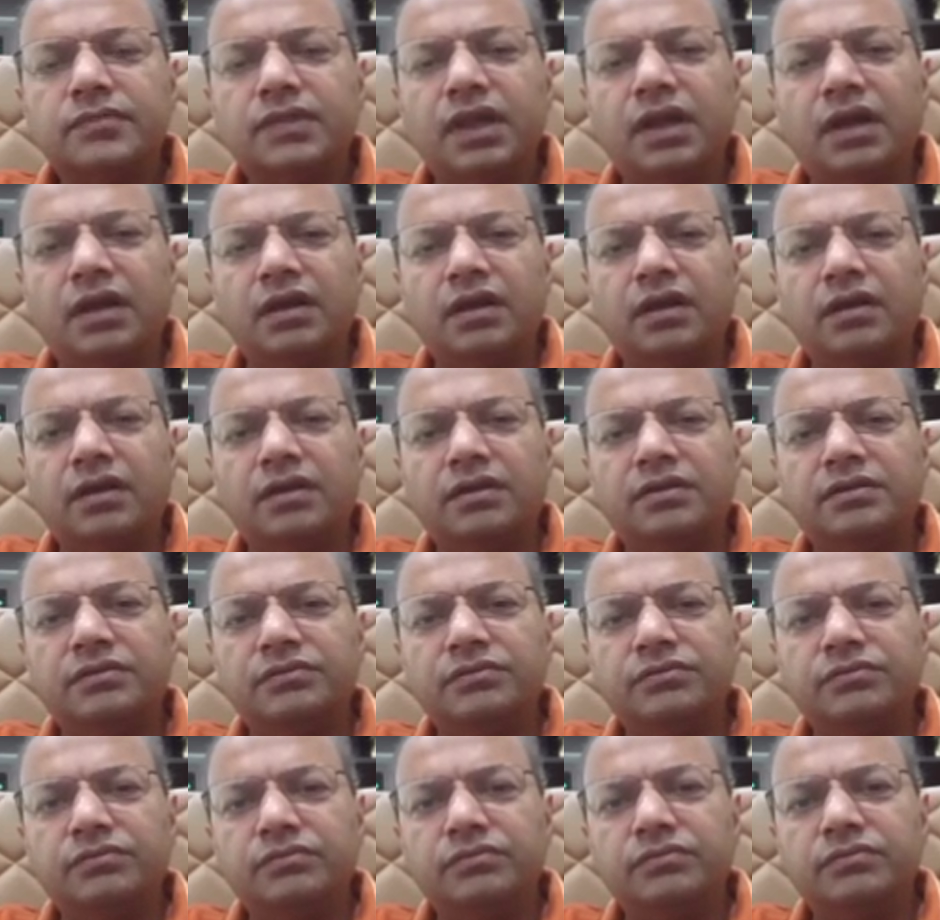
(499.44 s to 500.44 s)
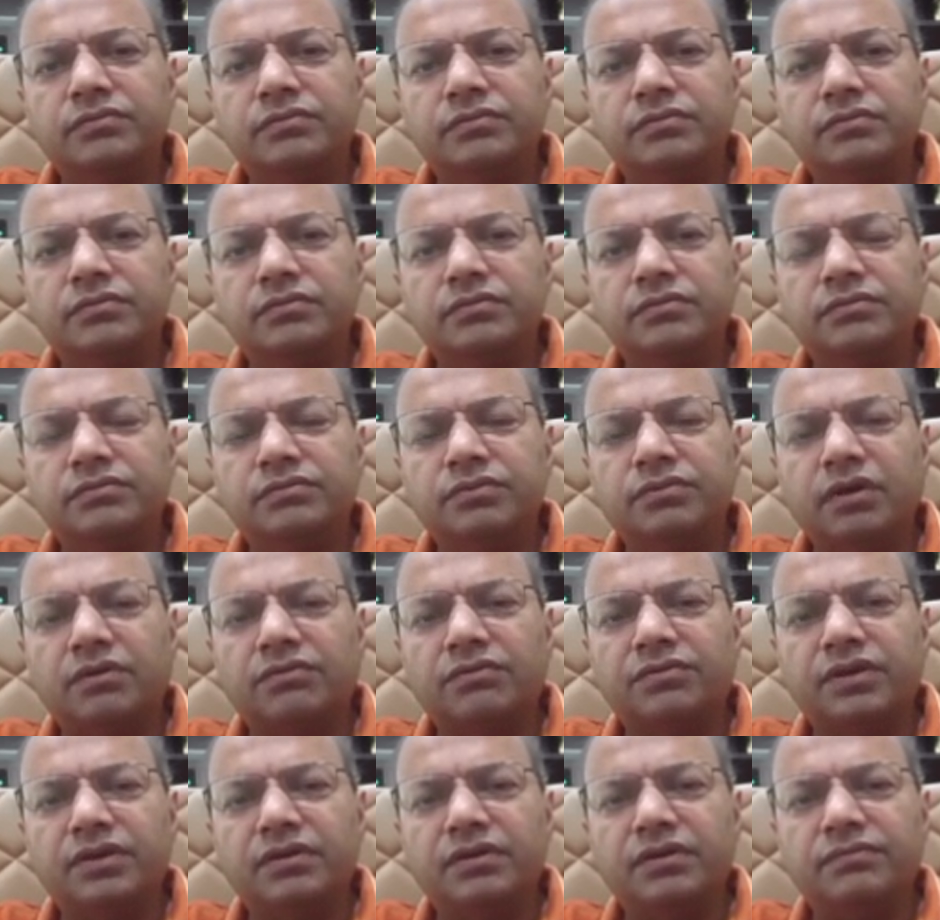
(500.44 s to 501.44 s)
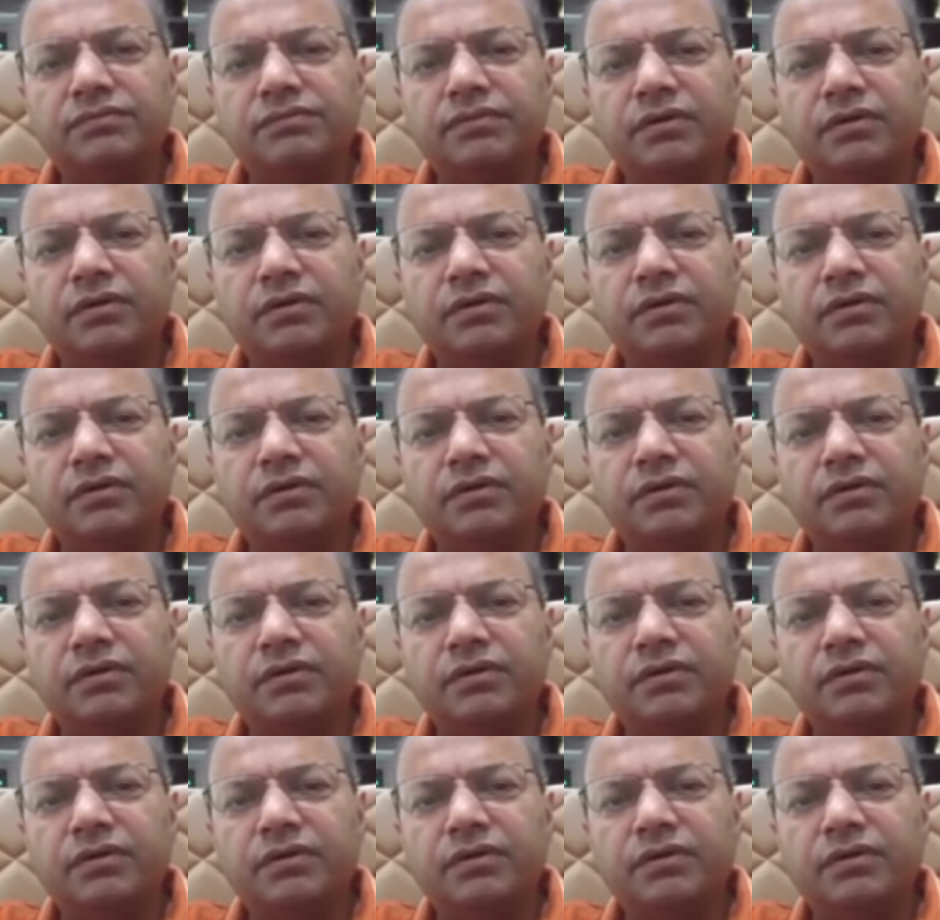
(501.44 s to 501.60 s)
And what we have